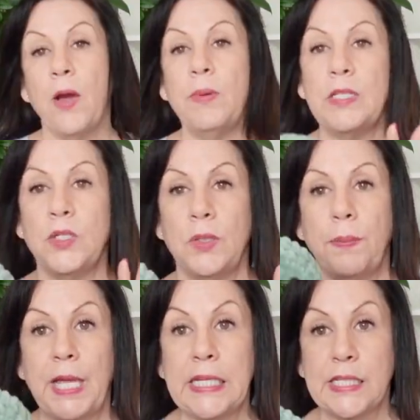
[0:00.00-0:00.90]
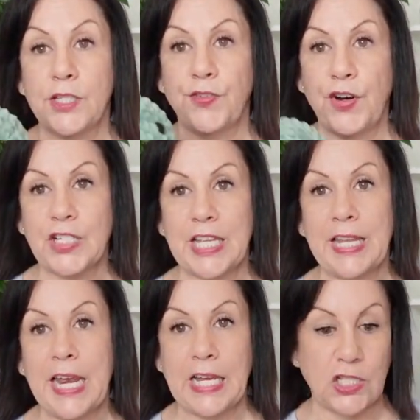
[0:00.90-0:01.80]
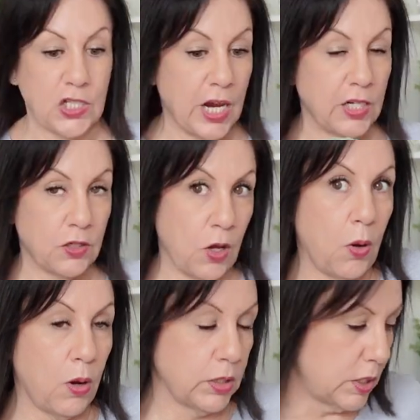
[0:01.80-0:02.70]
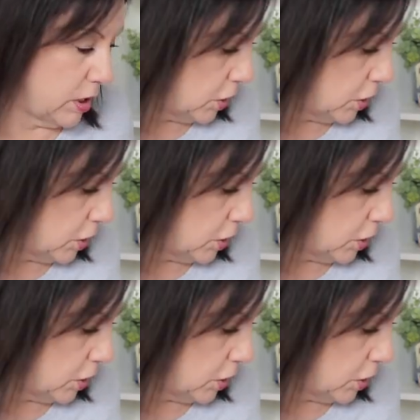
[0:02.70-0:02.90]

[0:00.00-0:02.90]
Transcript: always do the pieces first, and then I go on to the